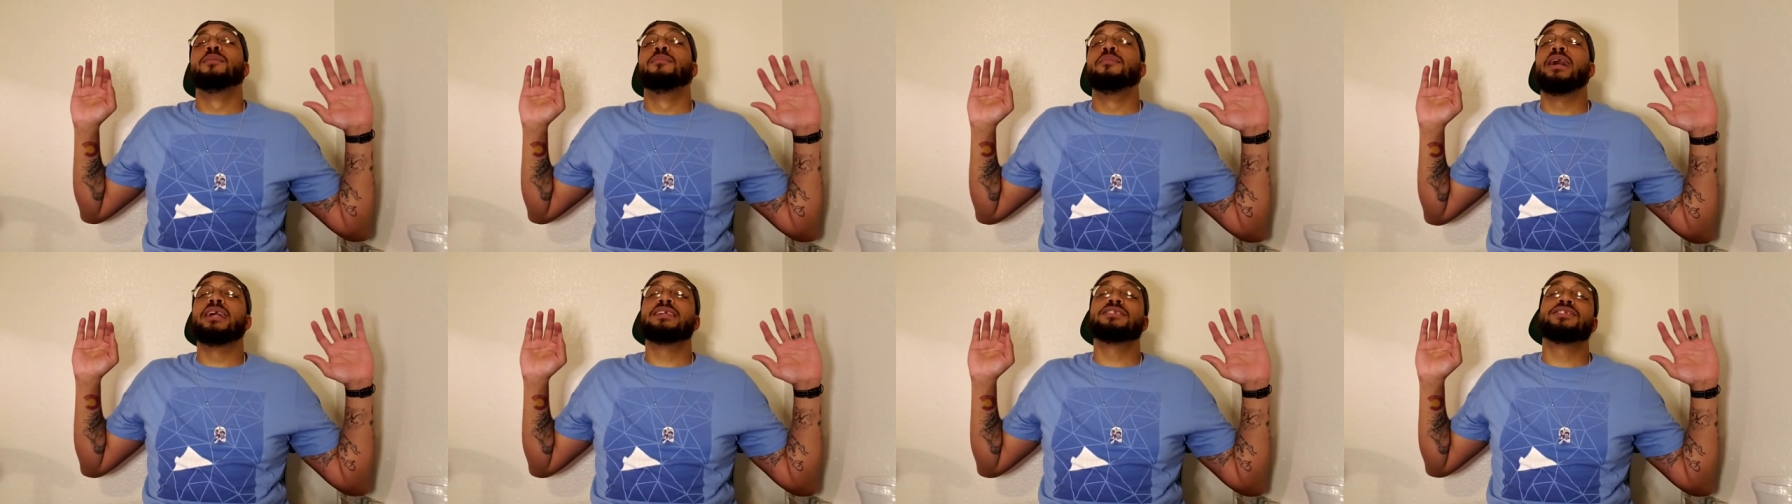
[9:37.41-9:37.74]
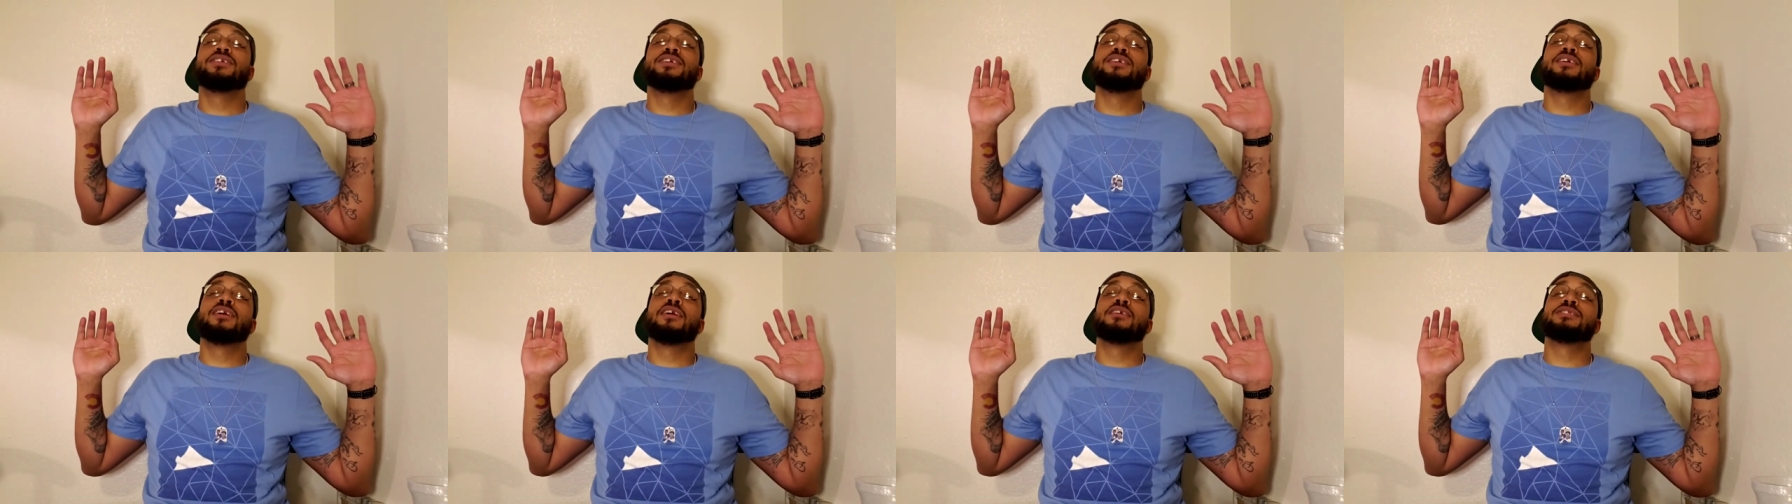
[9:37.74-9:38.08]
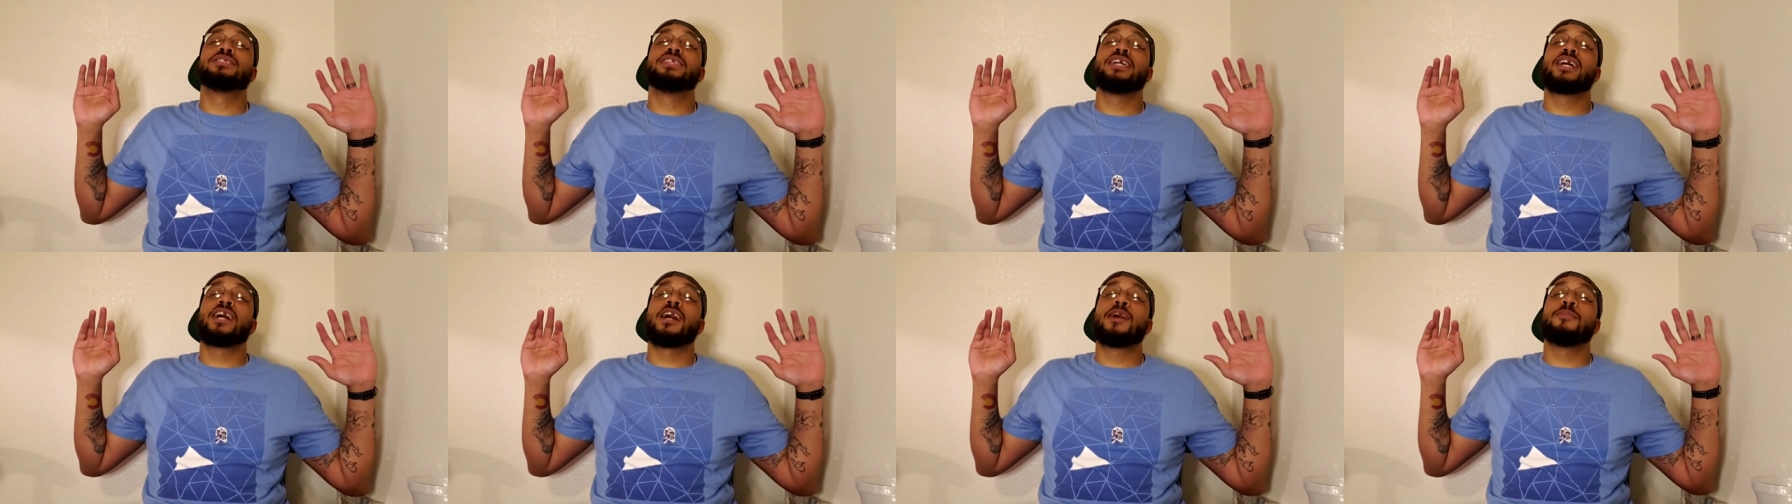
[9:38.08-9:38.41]
Make sure you go
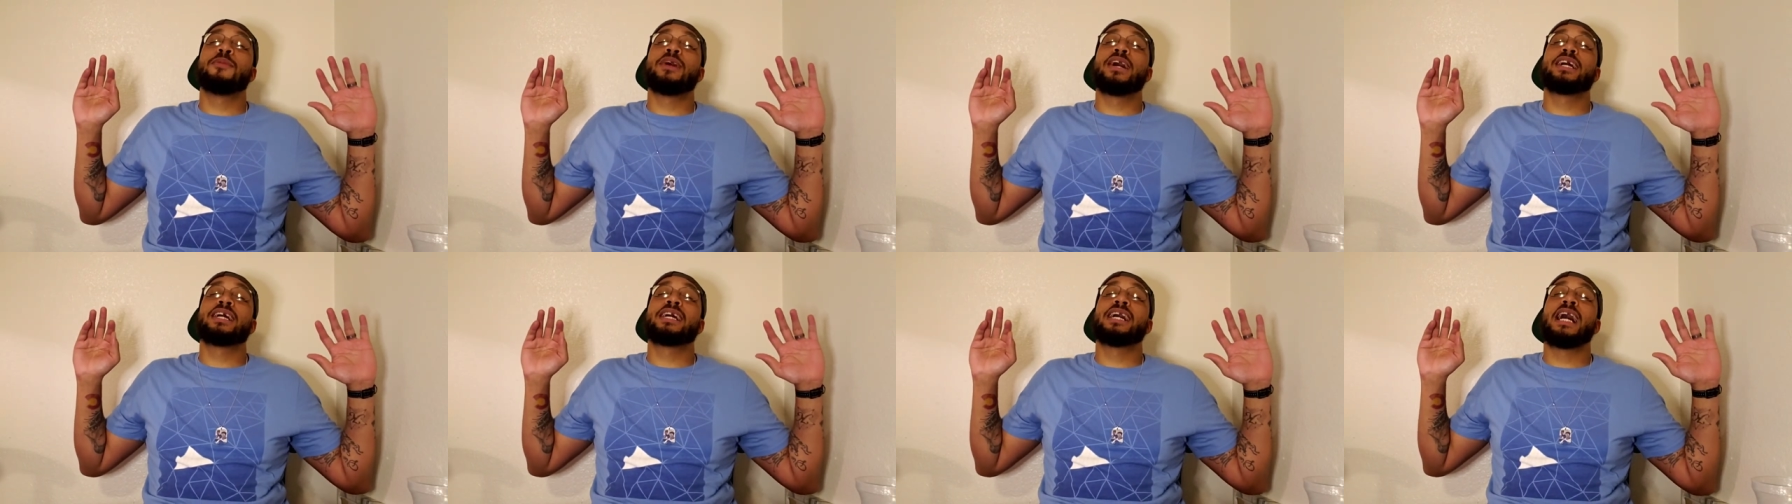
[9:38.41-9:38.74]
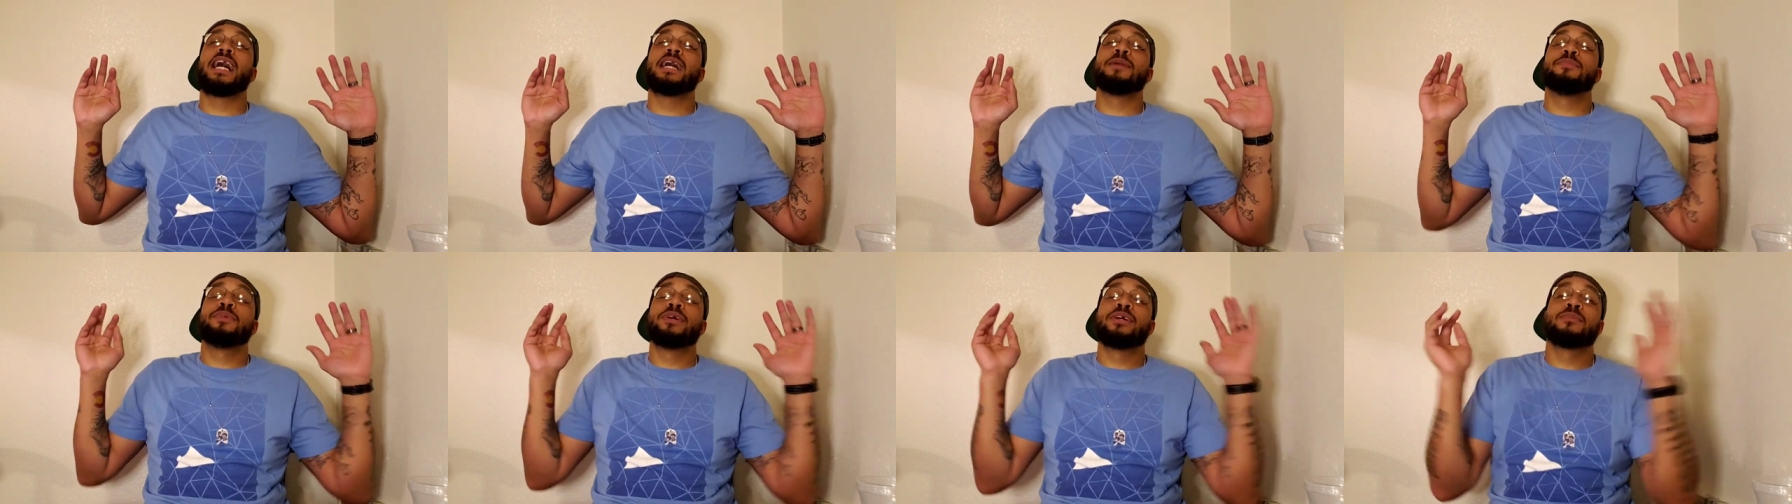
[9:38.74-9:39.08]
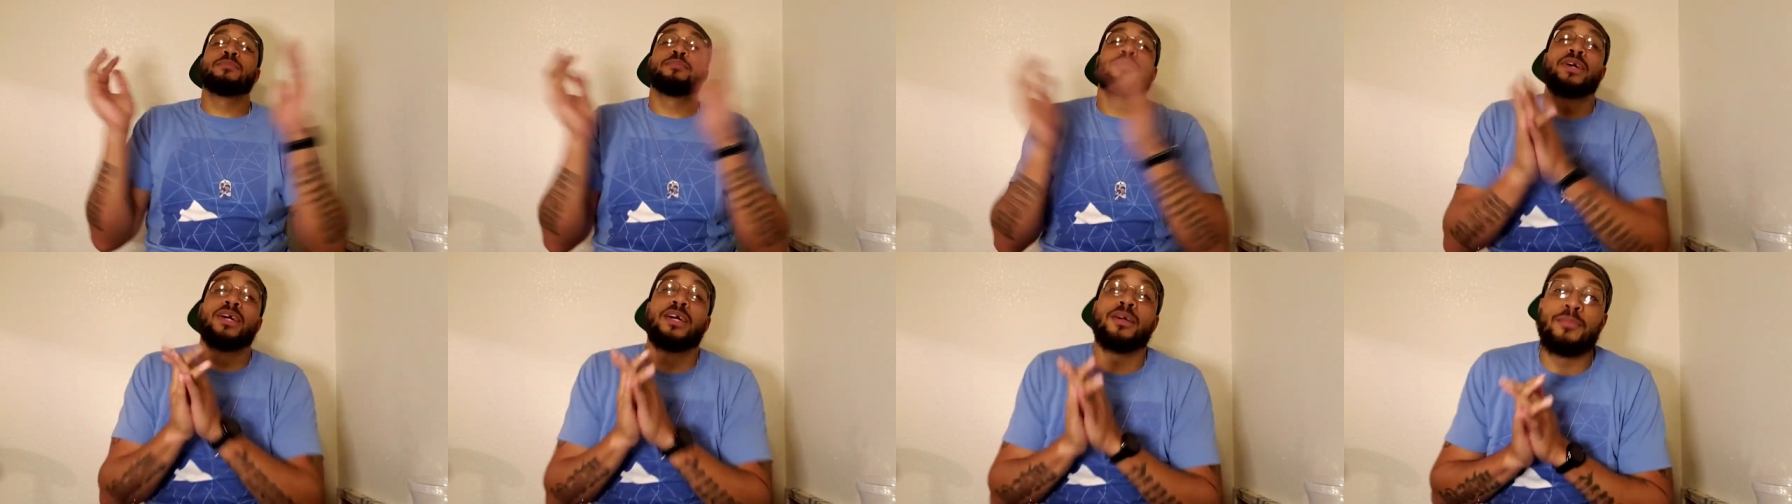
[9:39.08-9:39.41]
check out my guy,
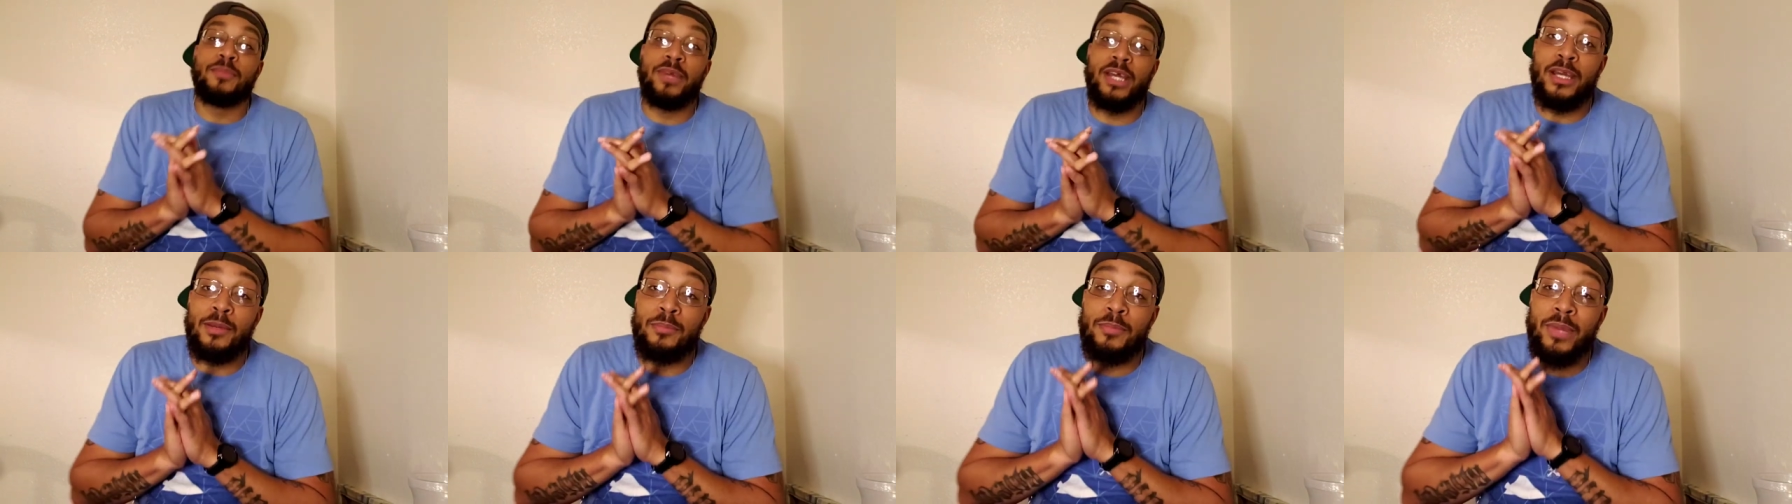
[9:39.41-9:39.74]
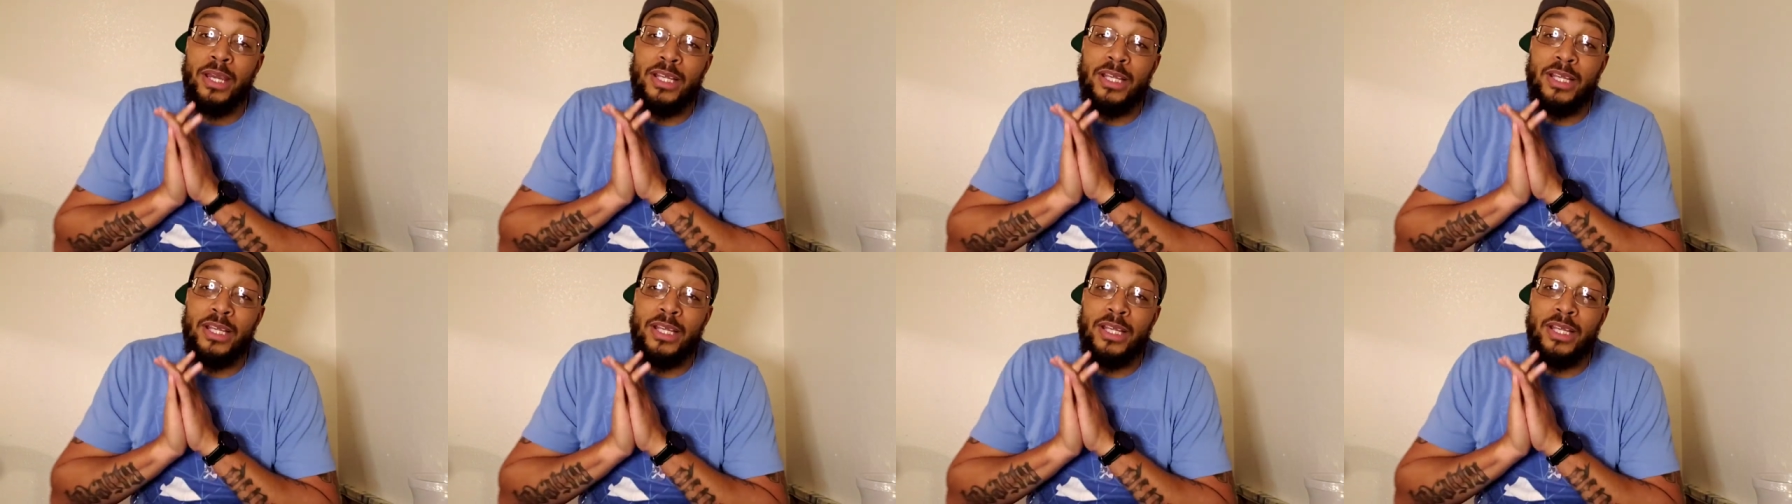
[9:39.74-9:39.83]
Big Ben, man.